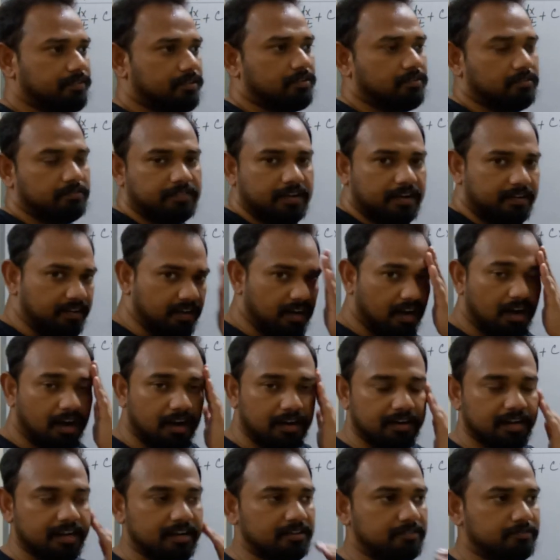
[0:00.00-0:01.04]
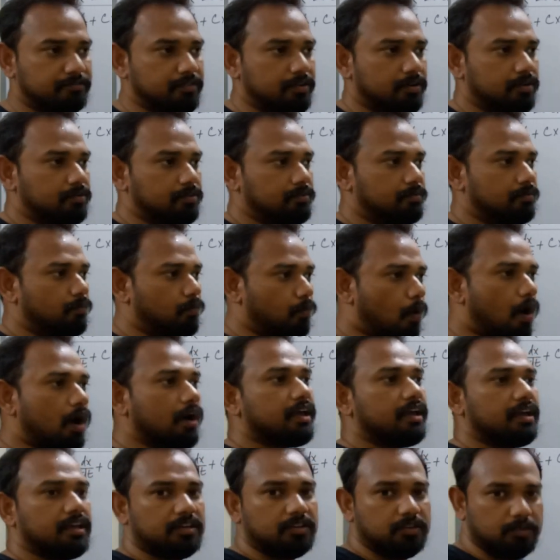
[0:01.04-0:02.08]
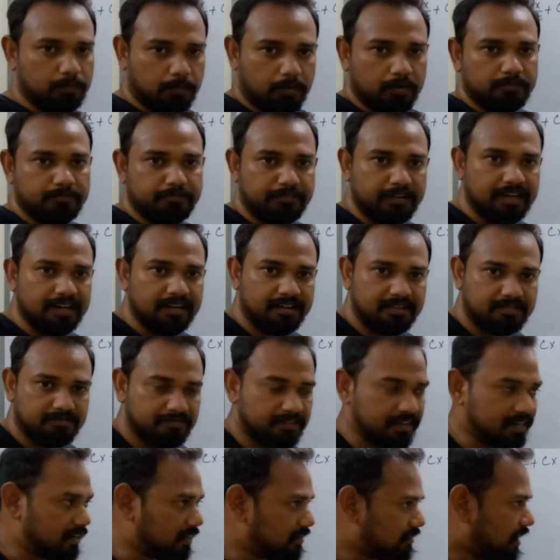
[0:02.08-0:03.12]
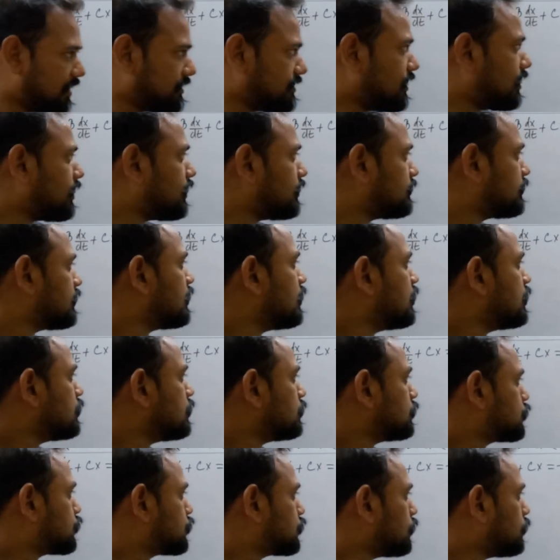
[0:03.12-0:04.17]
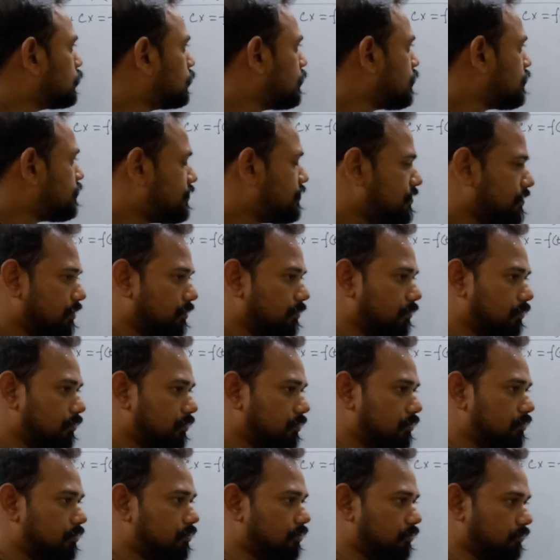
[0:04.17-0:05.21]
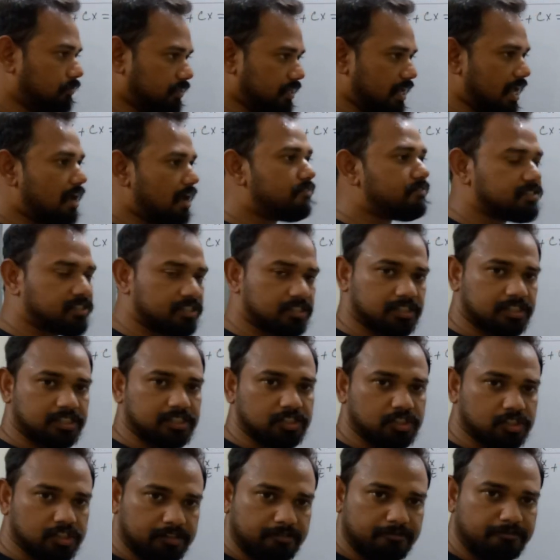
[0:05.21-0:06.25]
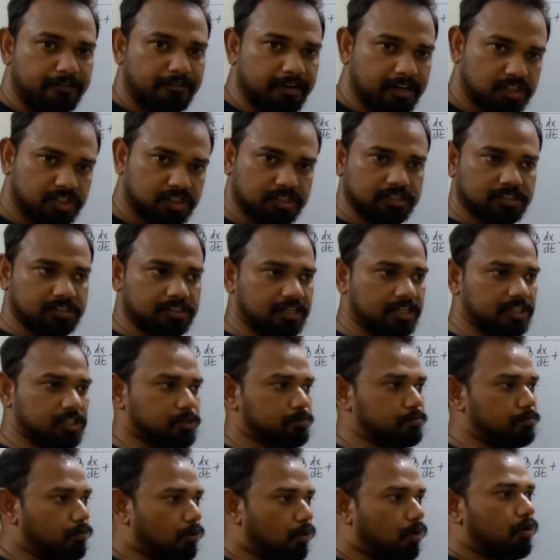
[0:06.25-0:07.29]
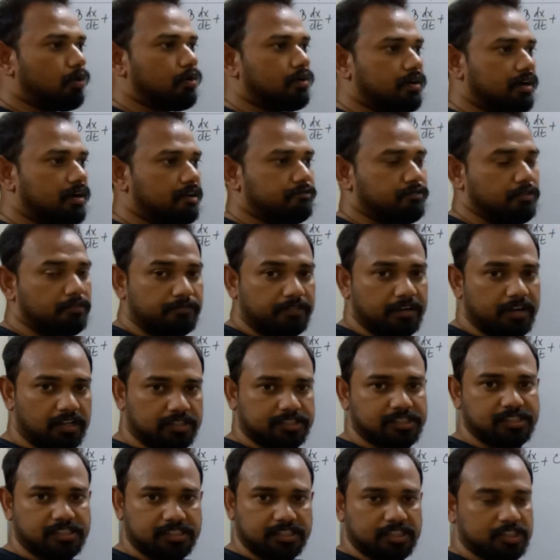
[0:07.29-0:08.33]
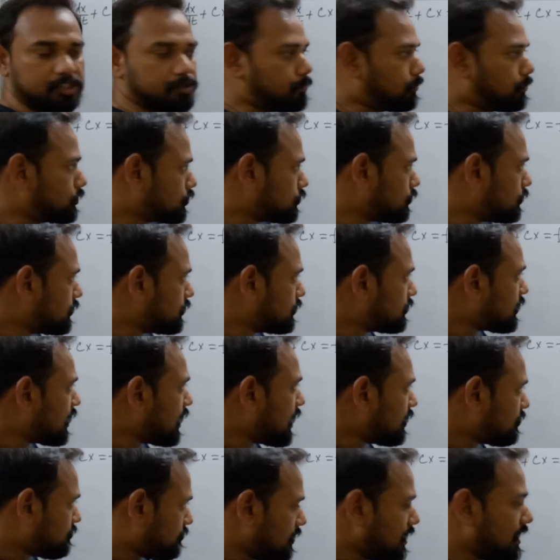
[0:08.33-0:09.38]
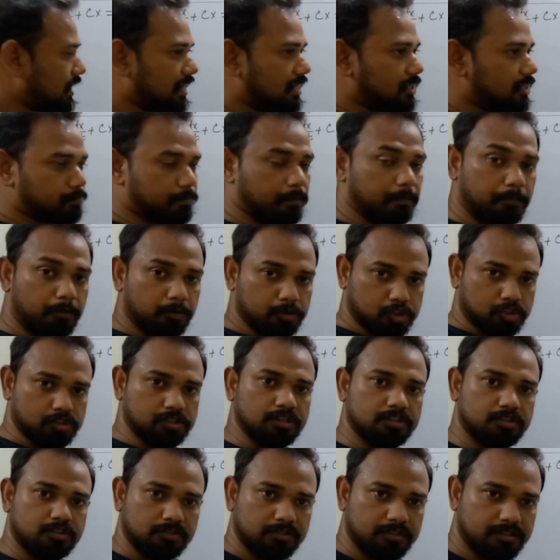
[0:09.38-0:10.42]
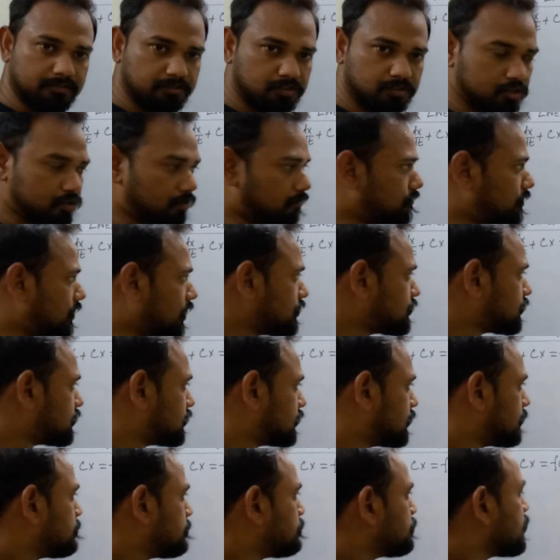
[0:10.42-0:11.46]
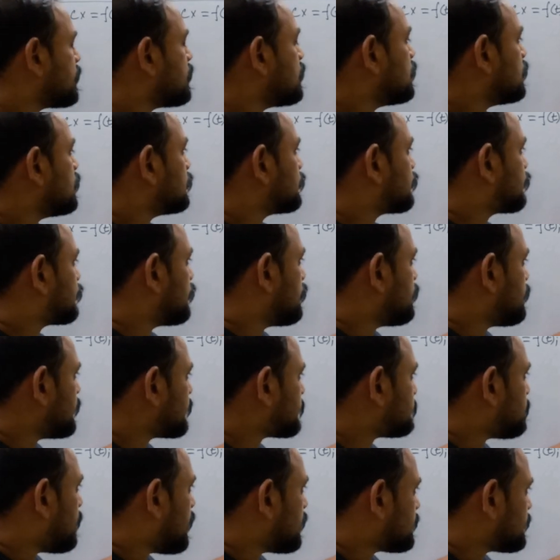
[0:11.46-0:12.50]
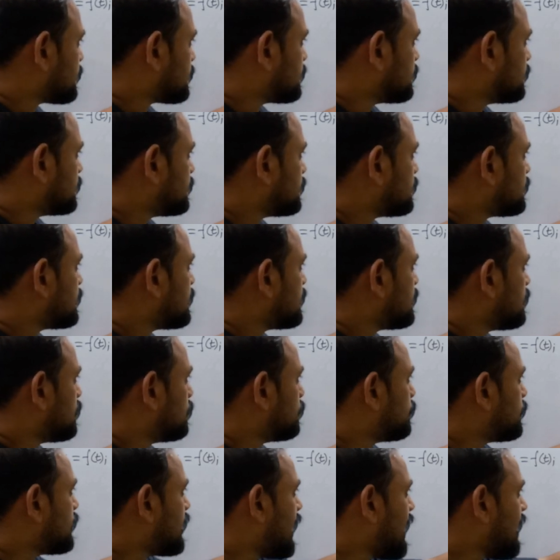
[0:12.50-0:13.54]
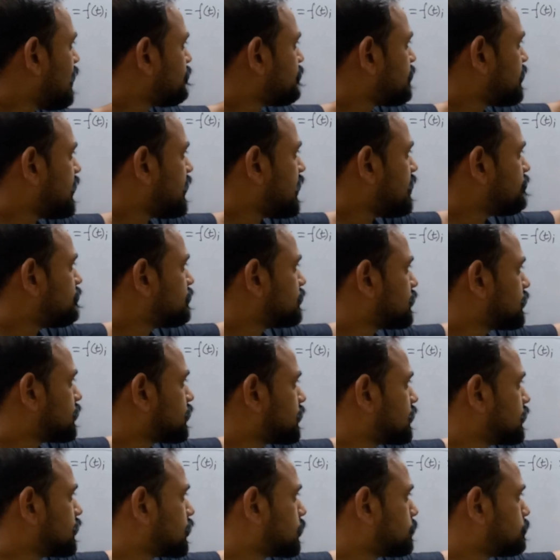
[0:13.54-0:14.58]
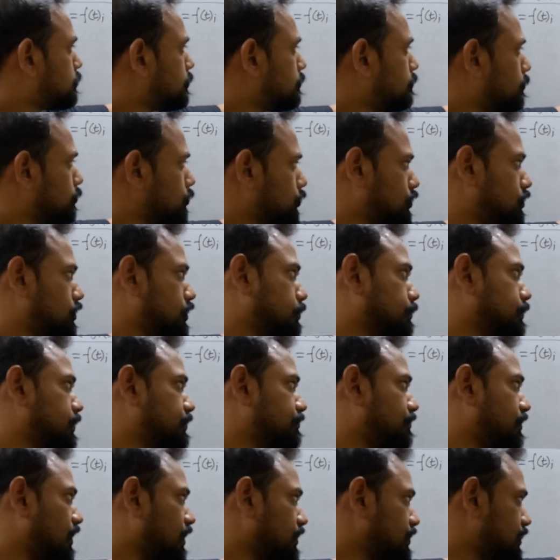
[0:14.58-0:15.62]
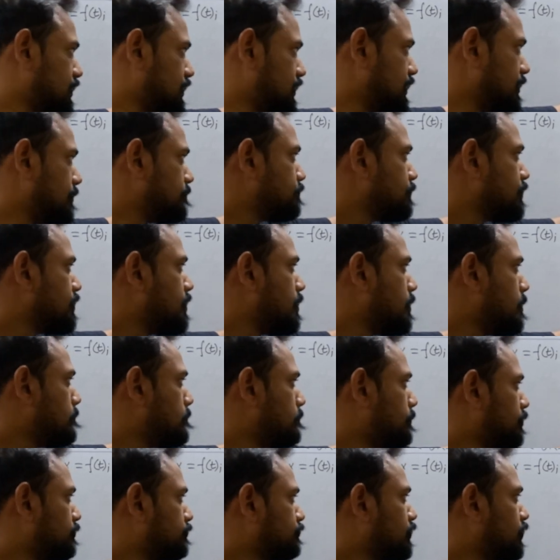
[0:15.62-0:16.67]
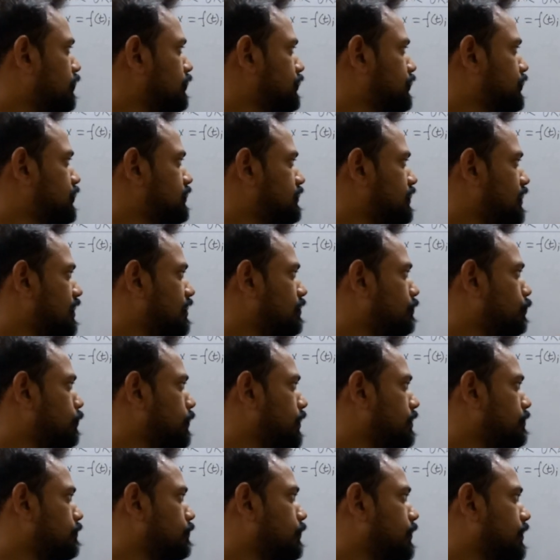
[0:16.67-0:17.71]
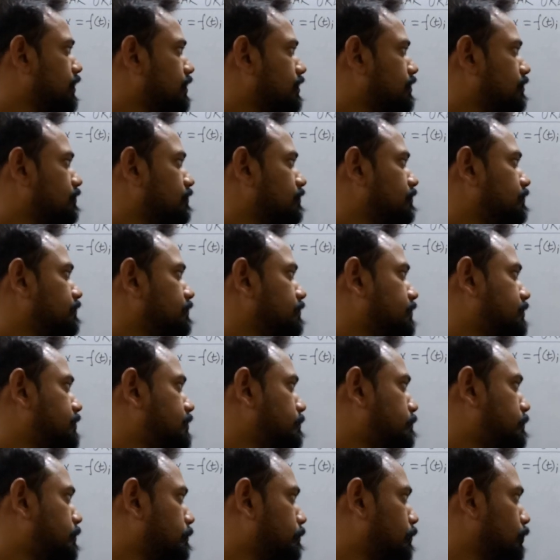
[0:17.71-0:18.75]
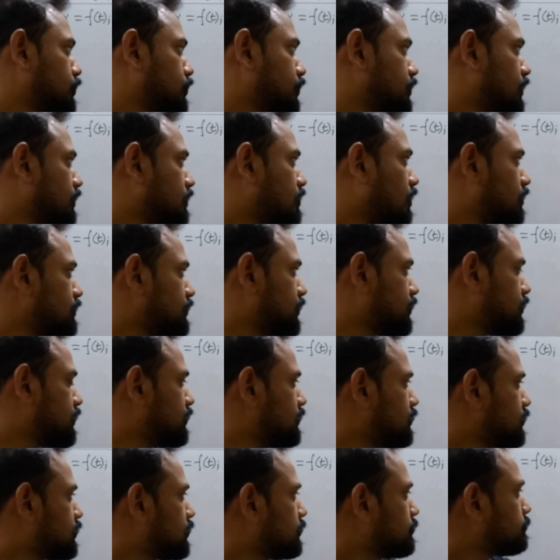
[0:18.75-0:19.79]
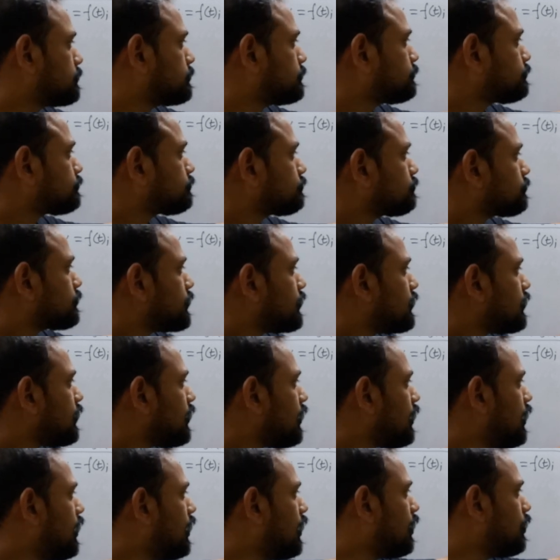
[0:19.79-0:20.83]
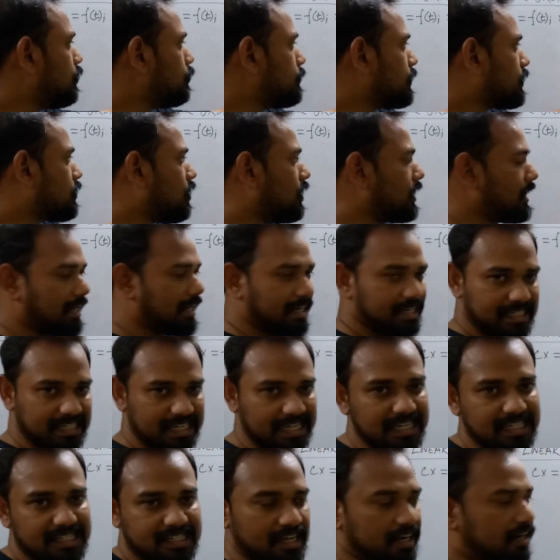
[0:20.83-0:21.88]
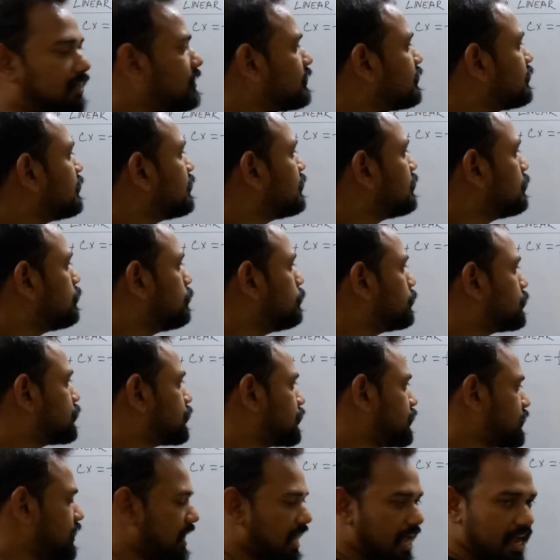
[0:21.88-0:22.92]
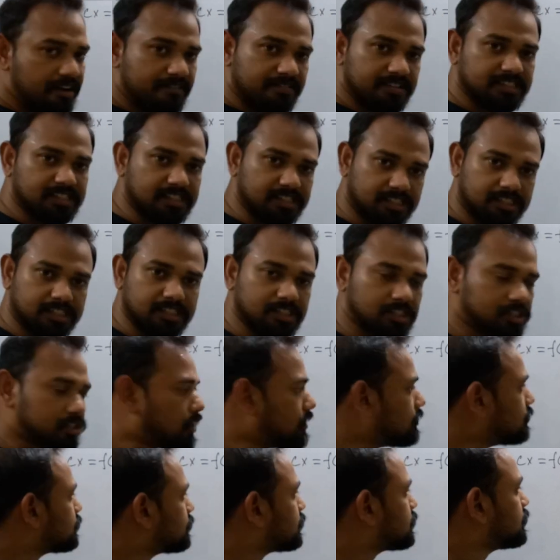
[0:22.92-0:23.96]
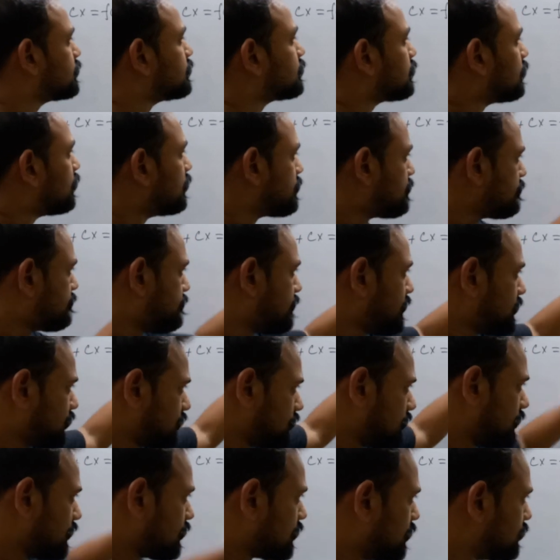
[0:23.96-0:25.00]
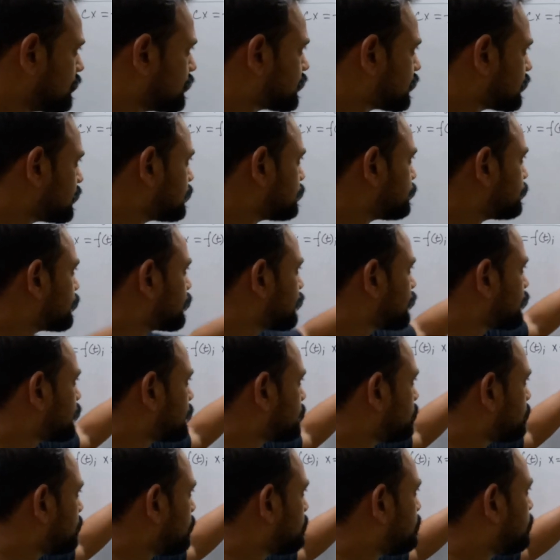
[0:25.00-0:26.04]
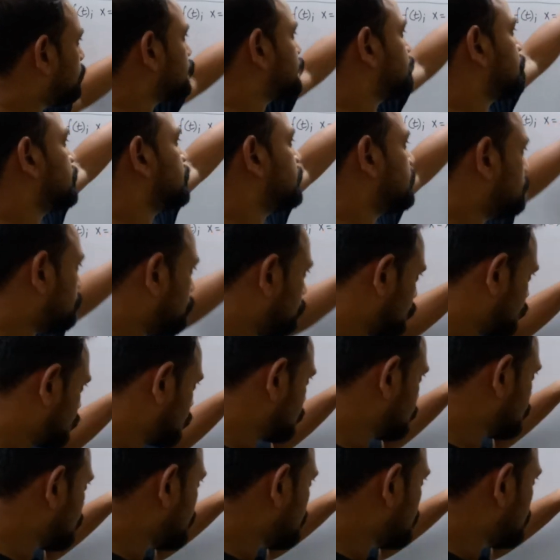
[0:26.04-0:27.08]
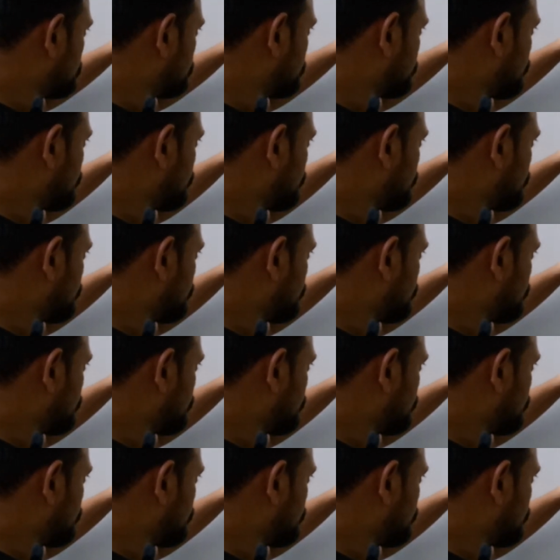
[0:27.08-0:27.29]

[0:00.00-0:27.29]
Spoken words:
very hard. And if you're walking, you won't feel it that hard. So, the air resistance or the friction is more if your velocity is more. So it really is proportional to your velocity. So this particle will have an air resistance proportional to its velocity. But of course, the proportional constant, we're calling it eta, which is the air resistance constant or the frictional constant, which is opposing the motion.